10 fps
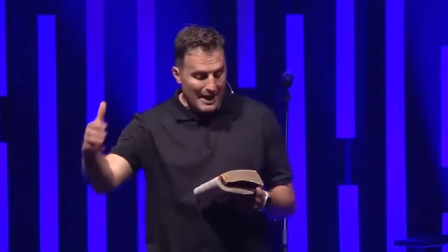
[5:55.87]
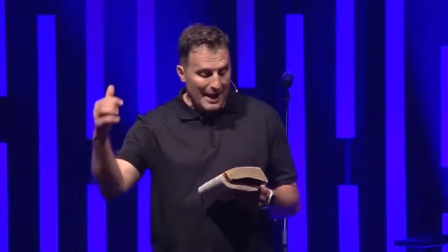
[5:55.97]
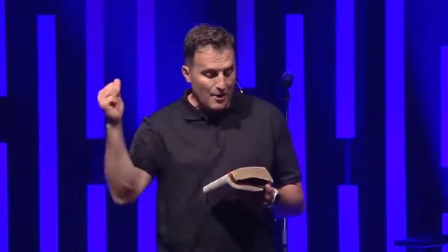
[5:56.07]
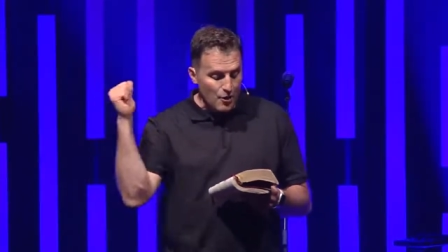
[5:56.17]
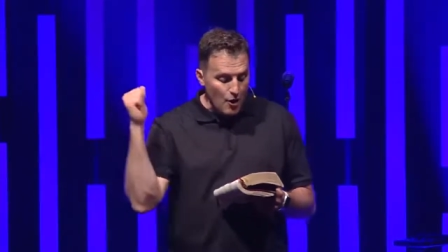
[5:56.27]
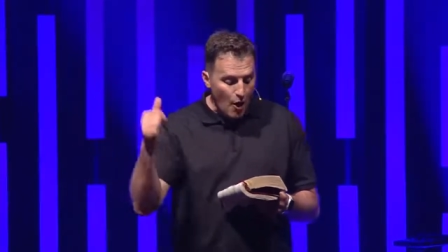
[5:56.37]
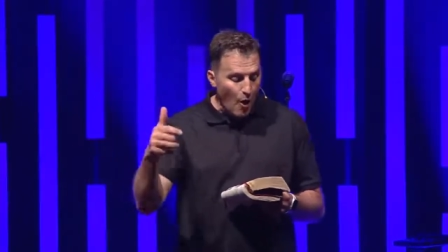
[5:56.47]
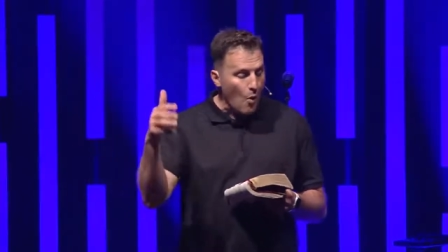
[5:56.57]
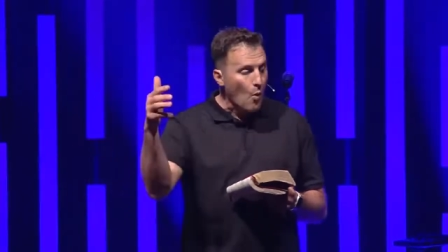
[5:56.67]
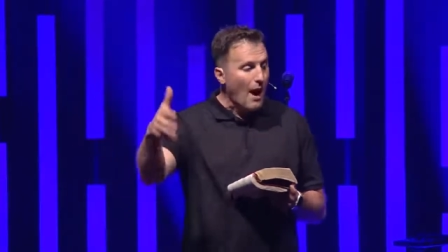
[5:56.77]
and he had
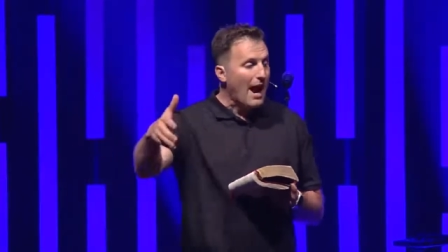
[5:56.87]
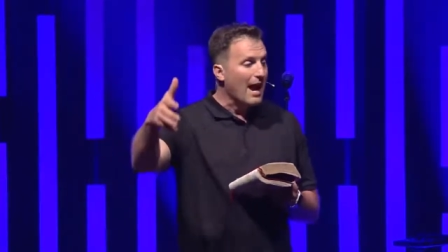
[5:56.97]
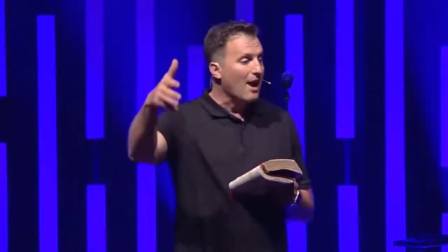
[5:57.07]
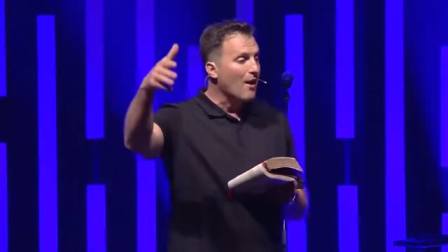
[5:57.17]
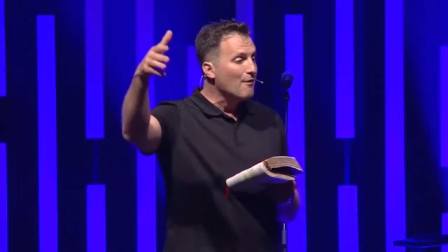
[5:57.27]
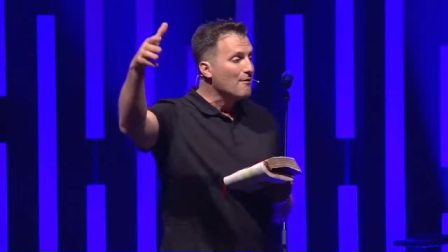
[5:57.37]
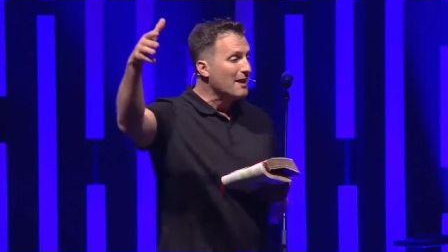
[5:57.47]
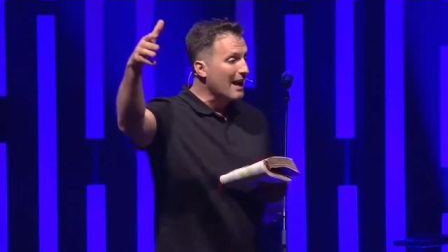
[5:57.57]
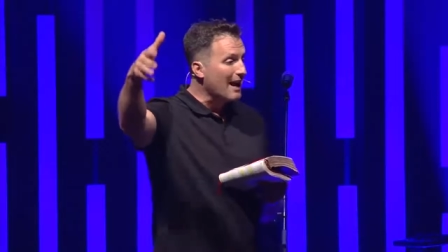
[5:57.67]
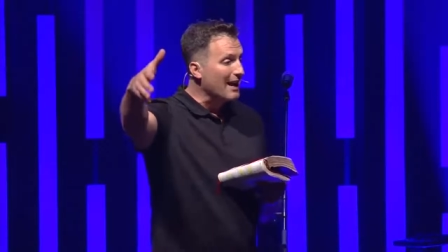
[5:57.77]
no way
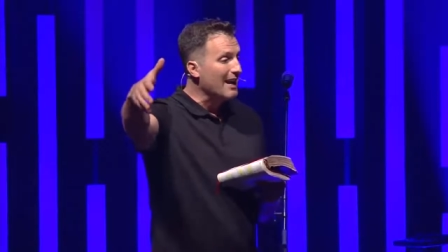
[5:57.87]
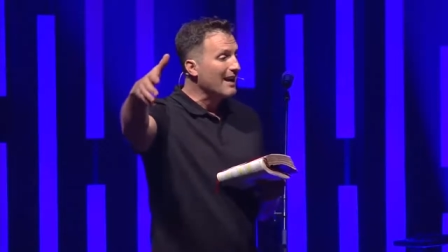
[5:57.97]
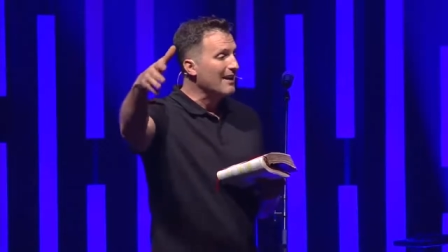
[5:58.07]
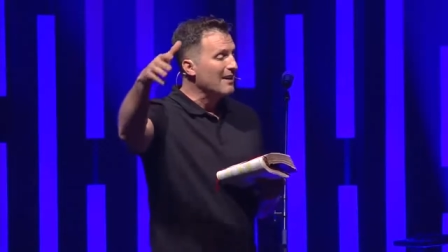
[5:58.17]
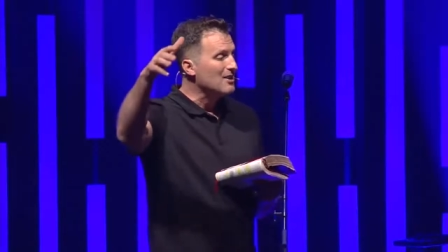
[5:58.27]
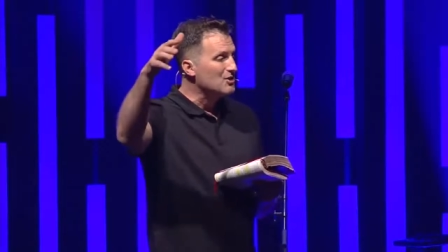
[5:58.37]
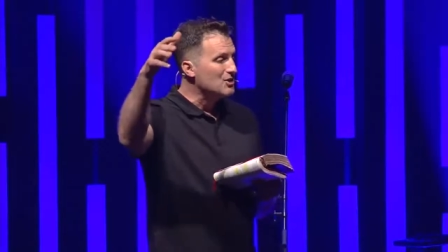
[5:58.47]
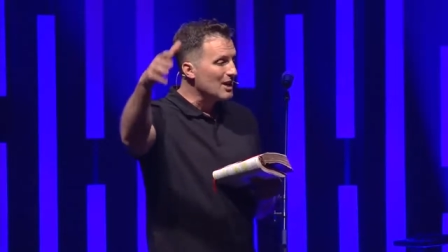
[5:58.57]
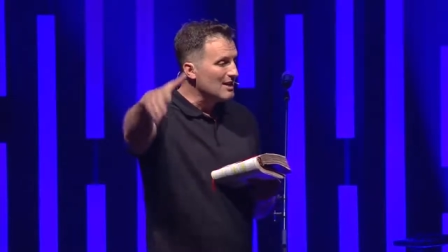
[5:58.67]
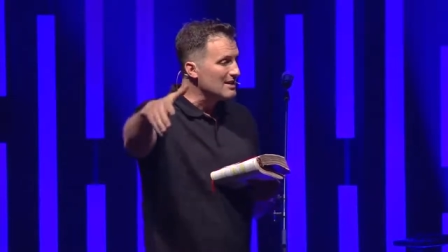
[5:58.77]
of getting
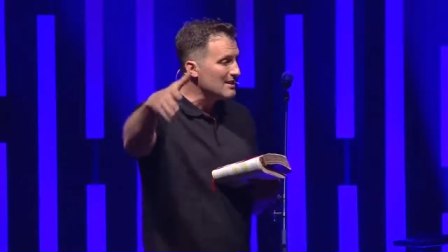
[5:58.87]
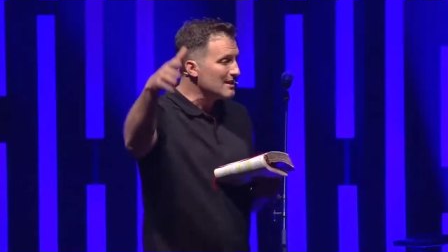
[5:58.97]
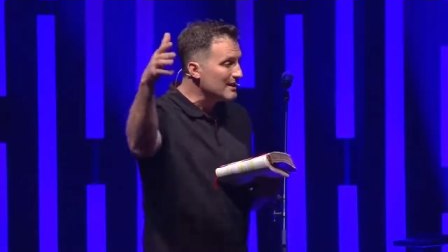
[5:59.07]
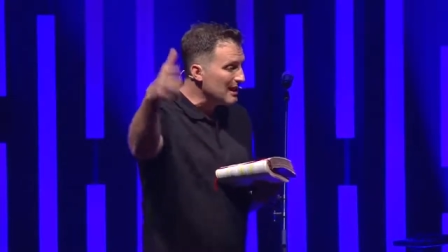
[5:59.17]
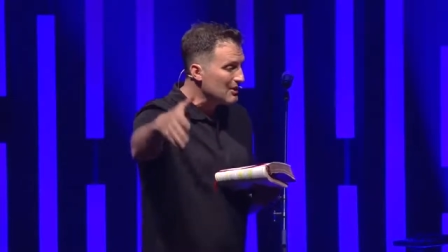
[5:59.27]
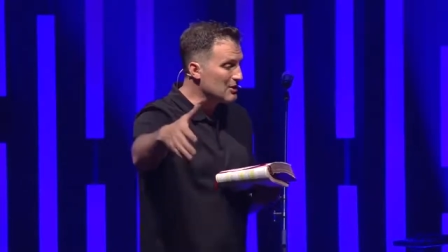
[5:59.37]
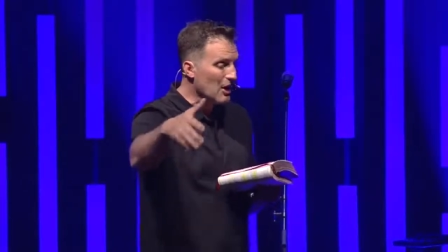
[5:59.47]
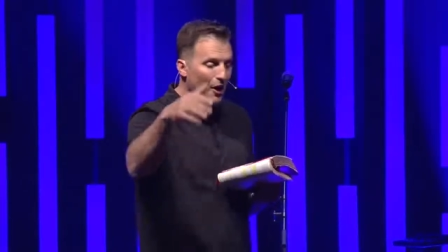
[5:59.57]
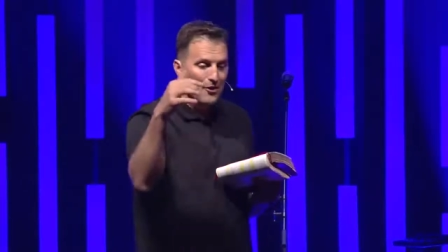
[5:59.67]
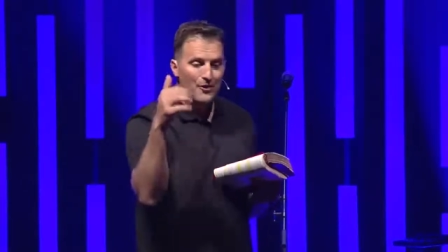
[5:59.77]
Jesus'
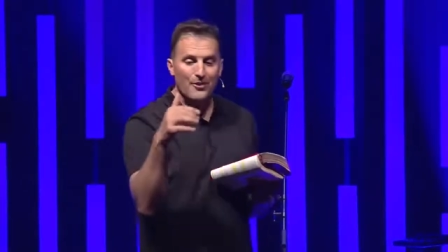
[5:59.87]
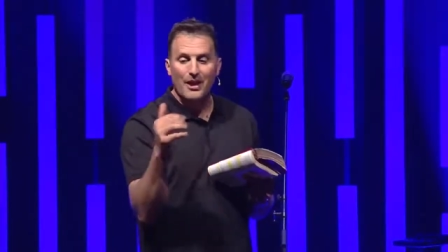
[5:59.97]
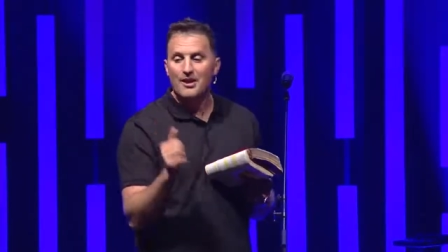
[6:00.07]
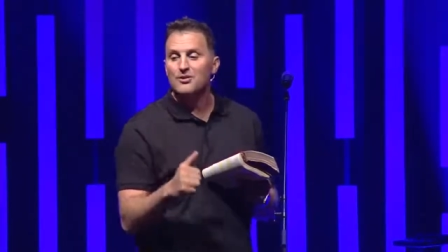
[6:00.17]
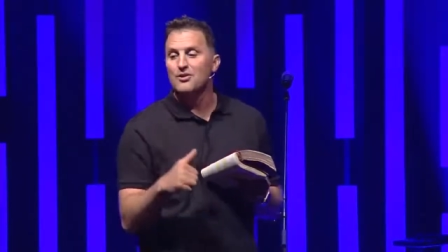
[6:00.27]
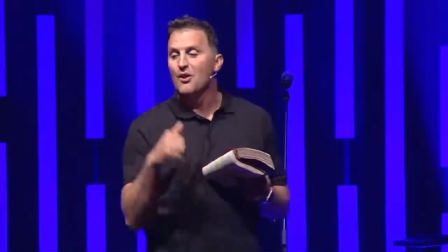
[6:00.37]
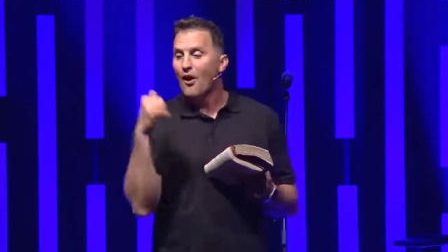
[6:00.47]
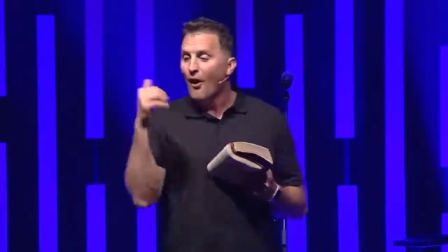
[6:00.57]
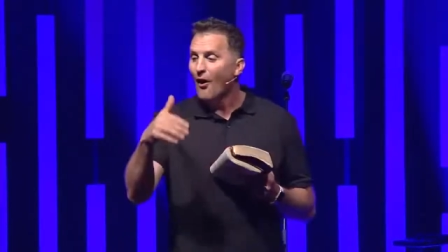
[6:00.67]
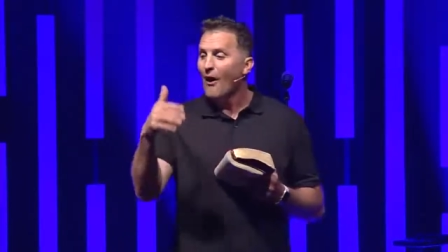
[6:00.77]
attention other than to
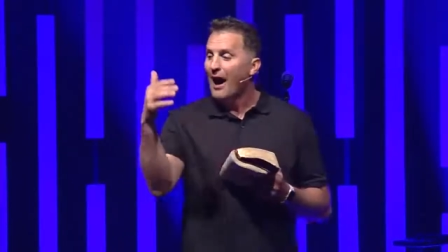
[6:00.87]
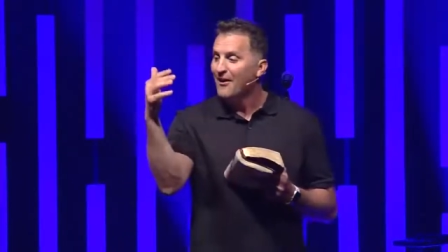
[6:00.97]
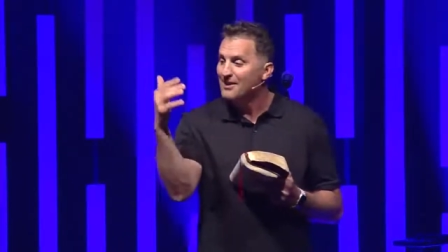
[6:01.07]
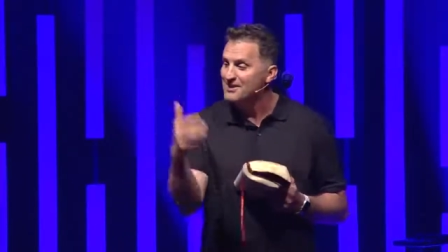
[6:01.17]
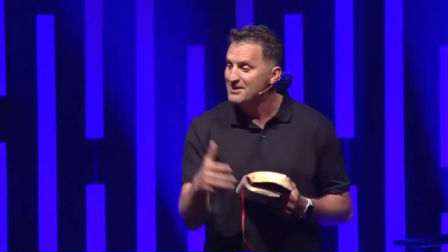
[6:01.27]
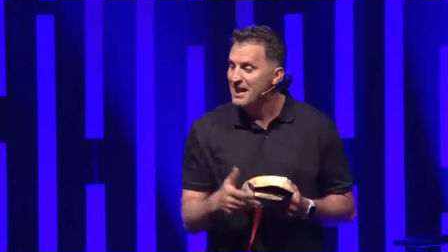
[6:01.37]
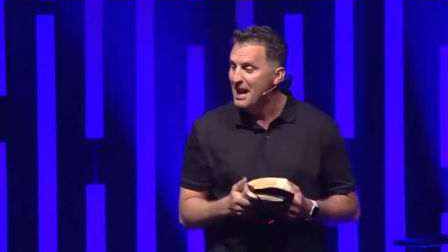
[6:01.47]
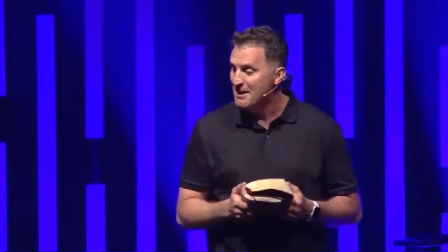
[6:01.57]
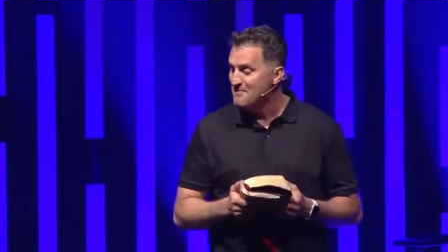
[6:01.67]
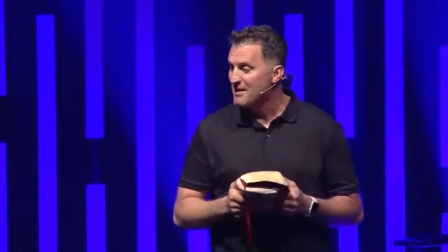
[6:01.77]
call out his
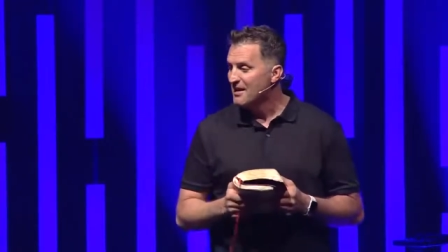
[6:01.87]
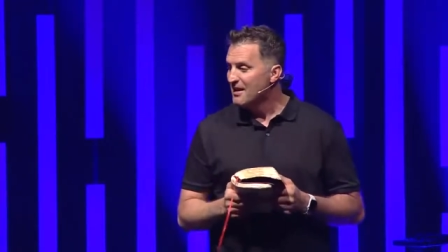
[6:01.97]
name.